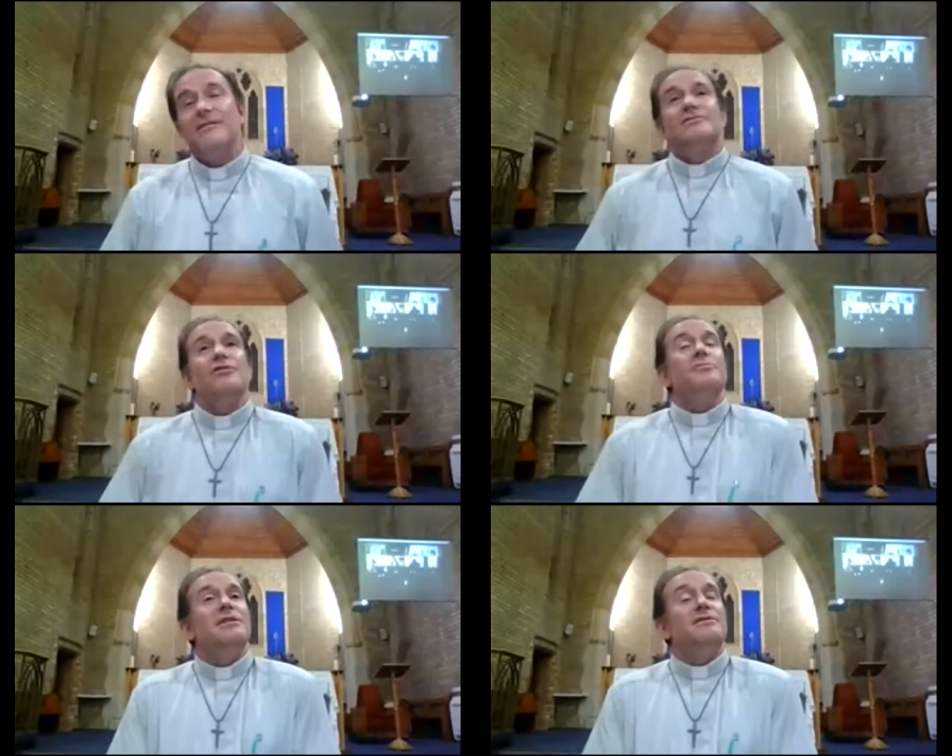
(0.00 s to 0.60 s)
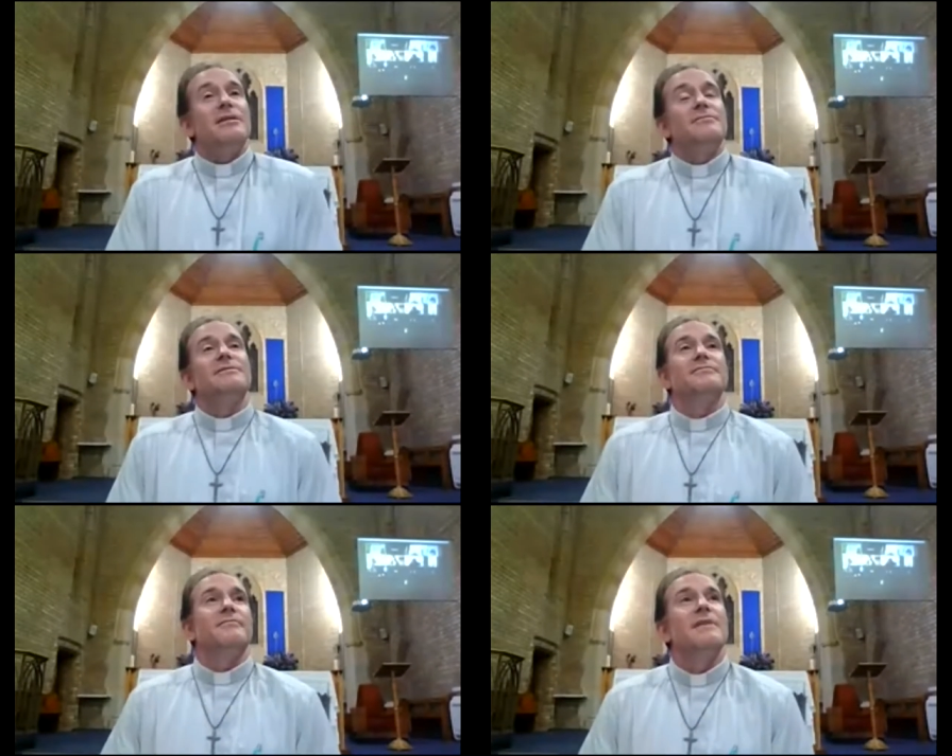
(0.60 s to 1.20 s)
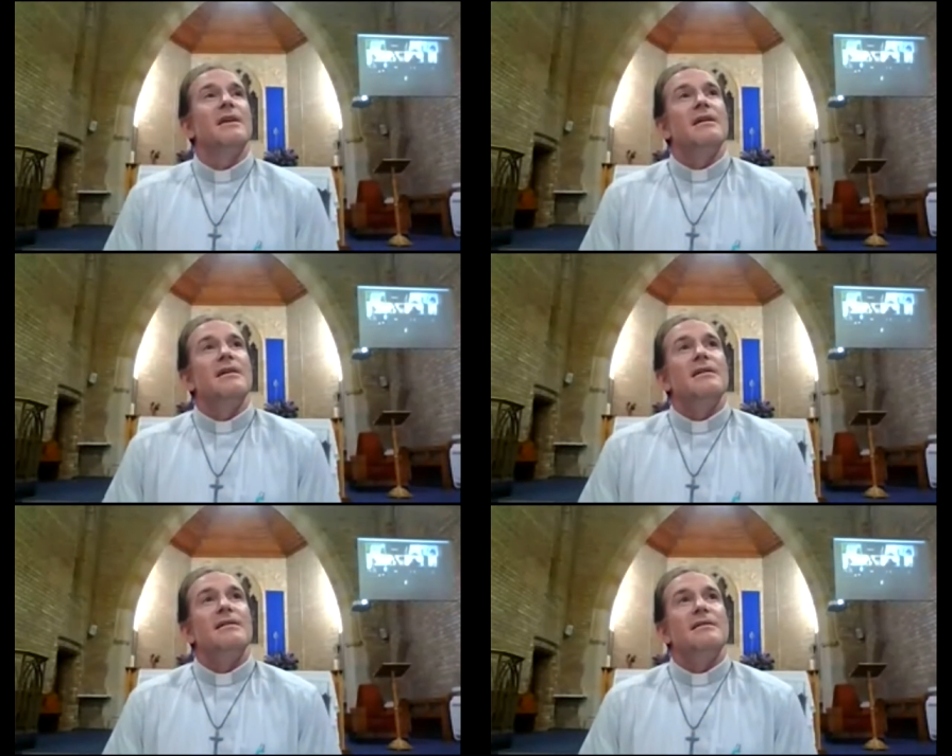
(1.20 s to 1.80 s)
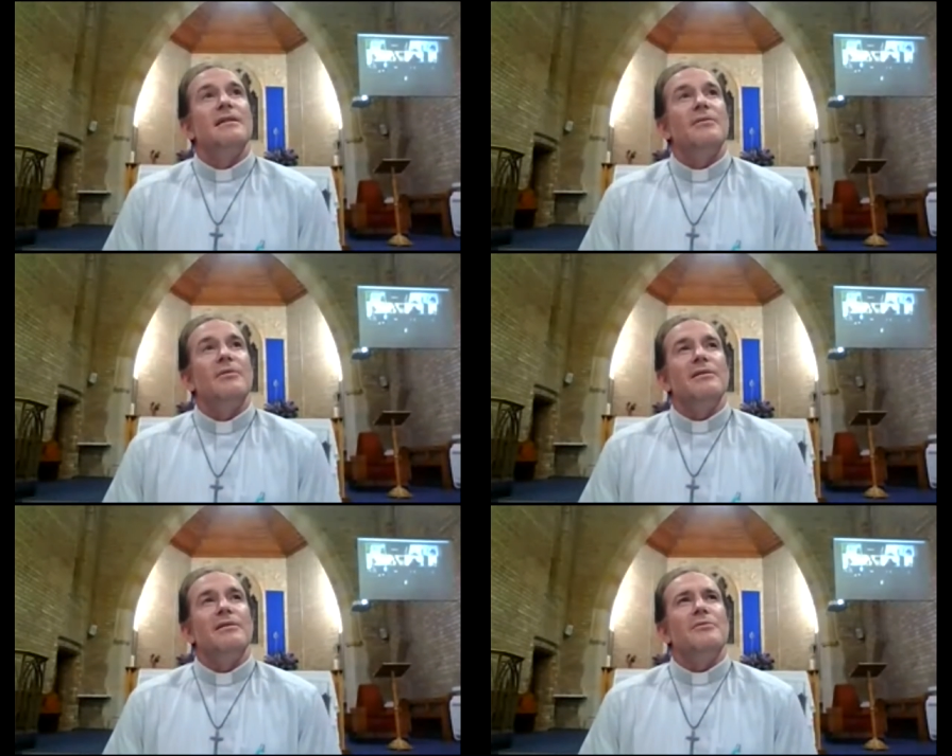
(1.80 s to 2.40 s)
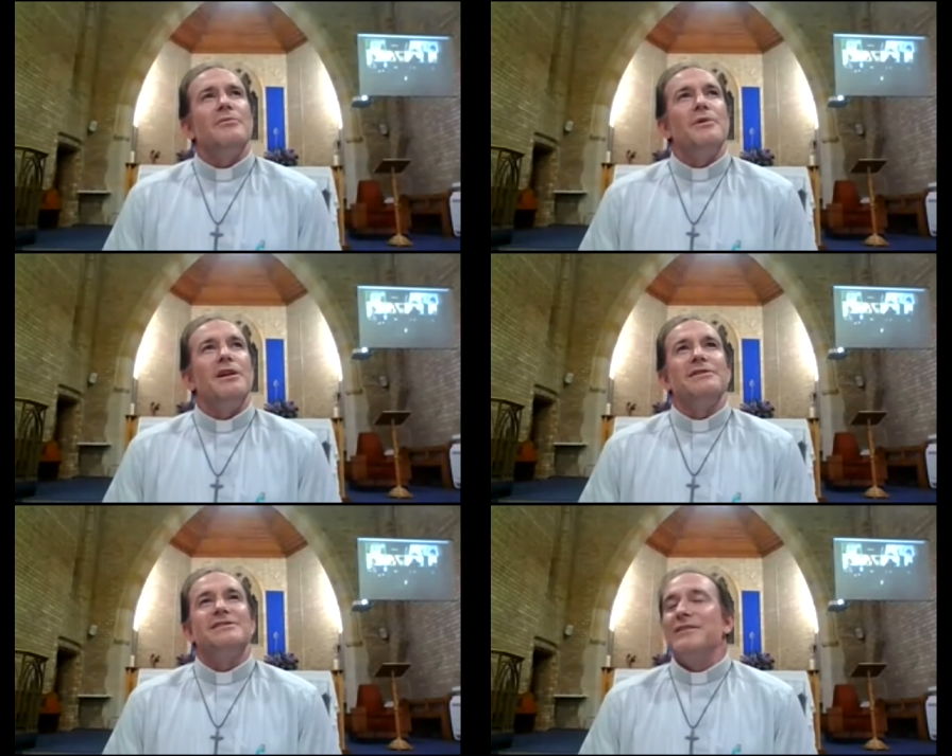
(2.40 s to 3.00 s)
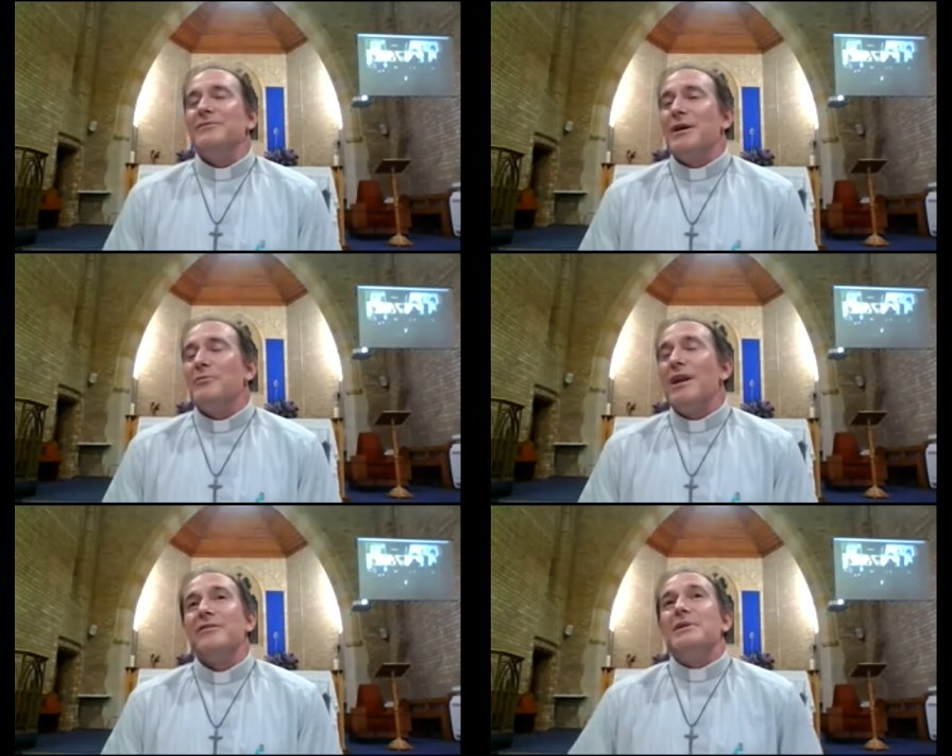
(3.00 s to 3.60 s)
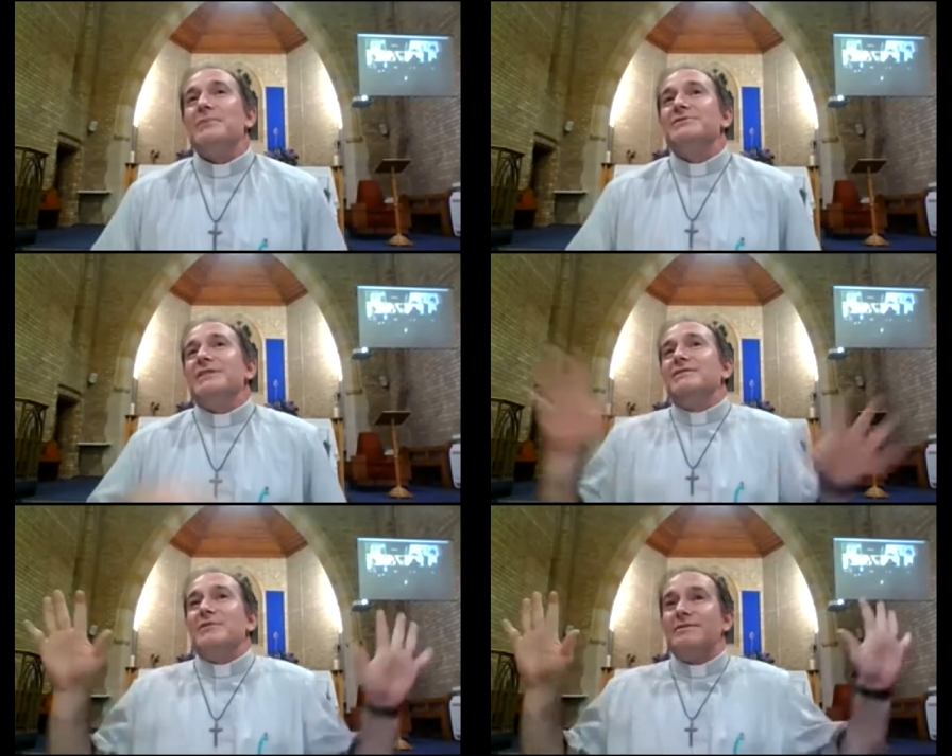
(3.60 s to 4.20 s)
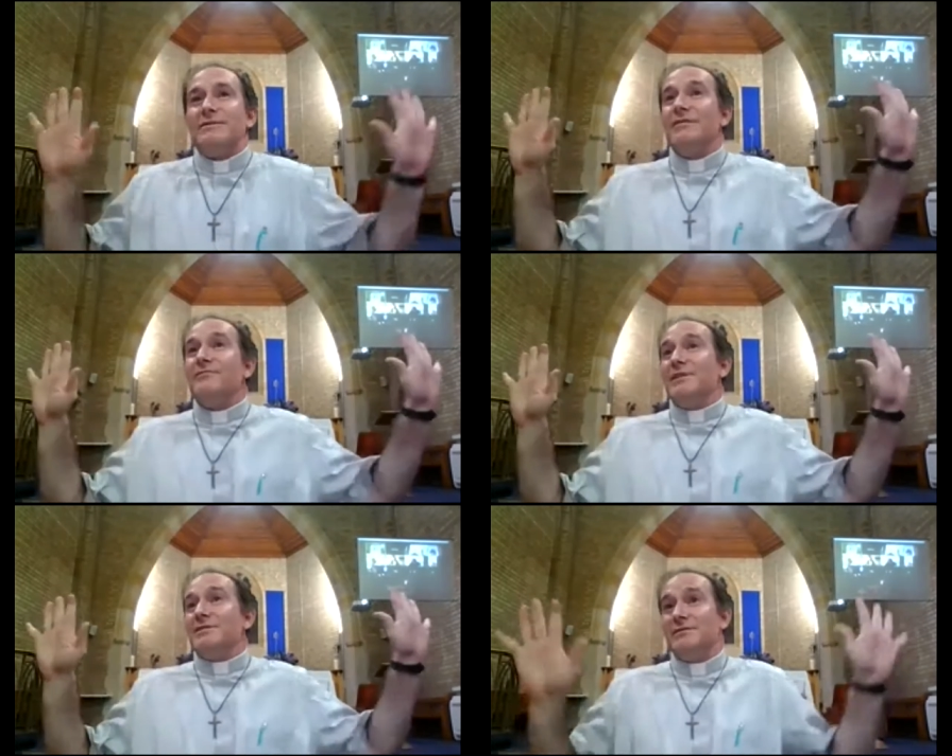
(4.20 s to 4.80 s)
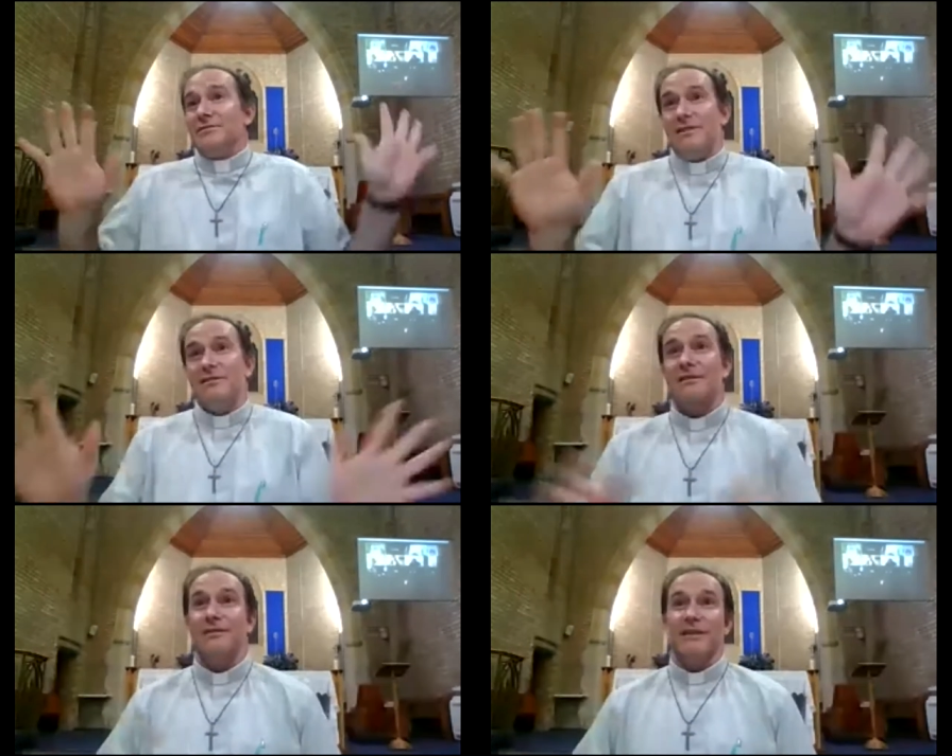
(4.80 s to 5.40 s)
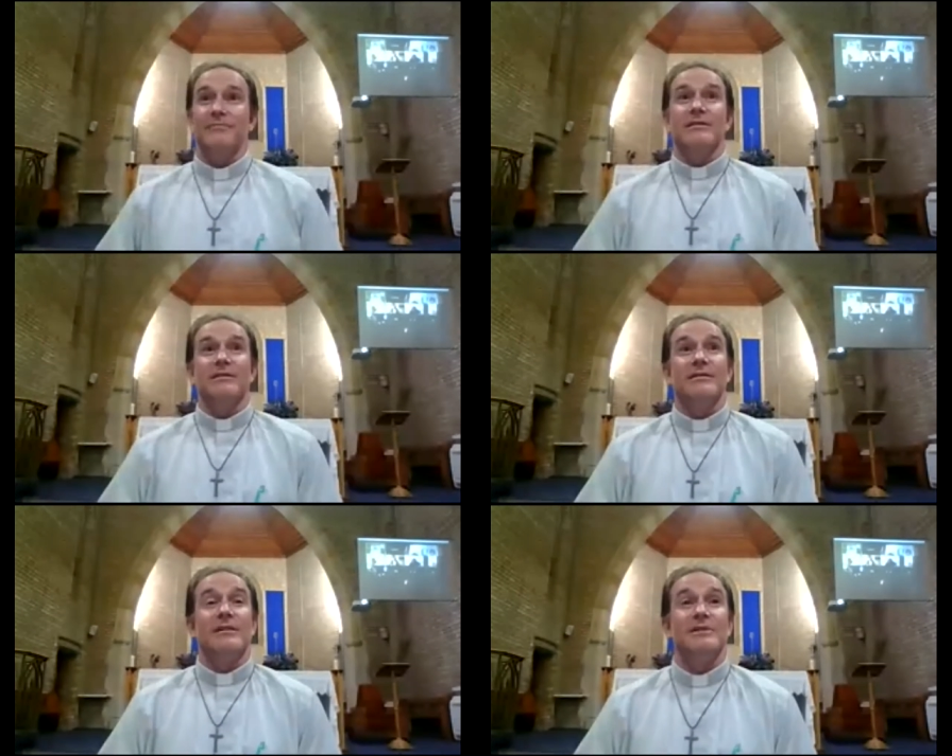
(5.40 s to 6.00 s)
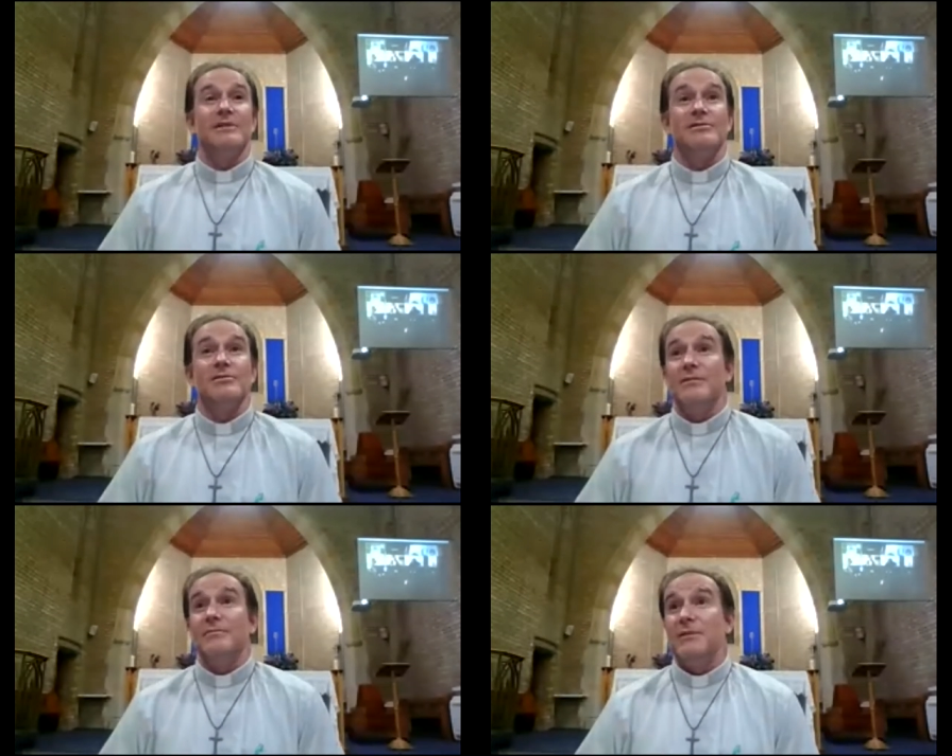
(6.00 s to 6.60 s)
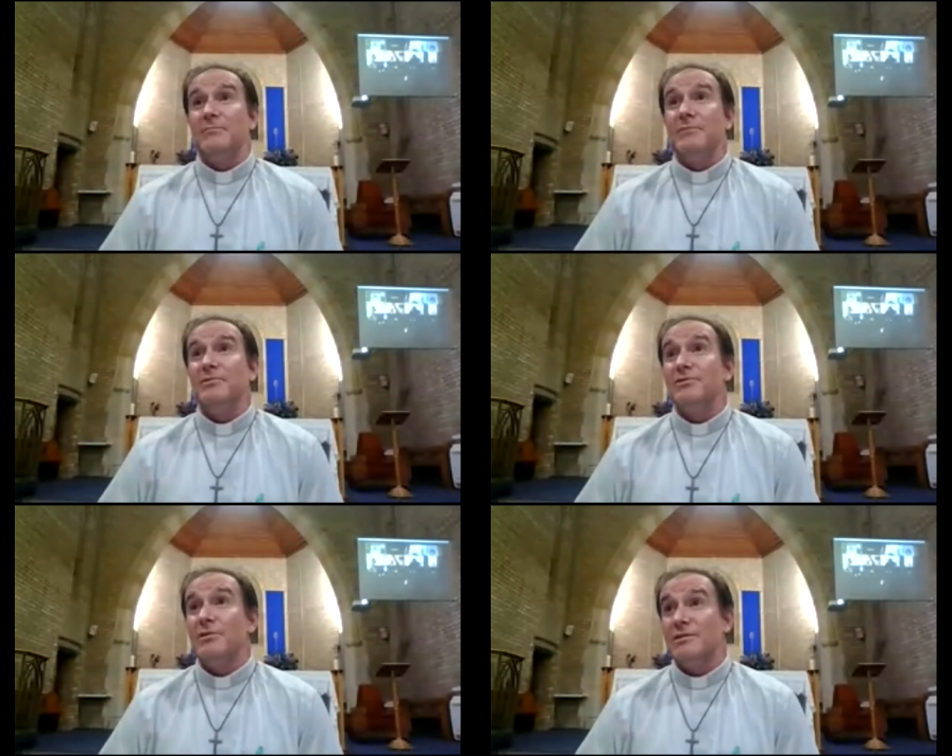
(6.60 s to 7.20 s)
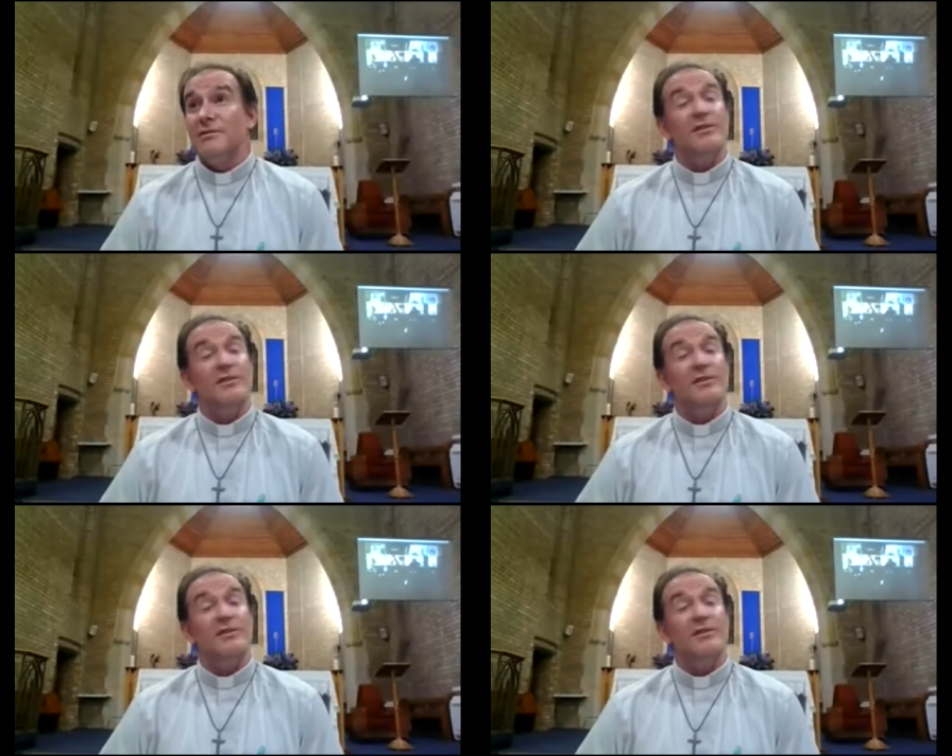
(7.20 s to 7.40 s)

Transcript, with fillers: so many times I'd say about what other people say to us in confessions or anything like that, but I'm just talking about when people talk to you.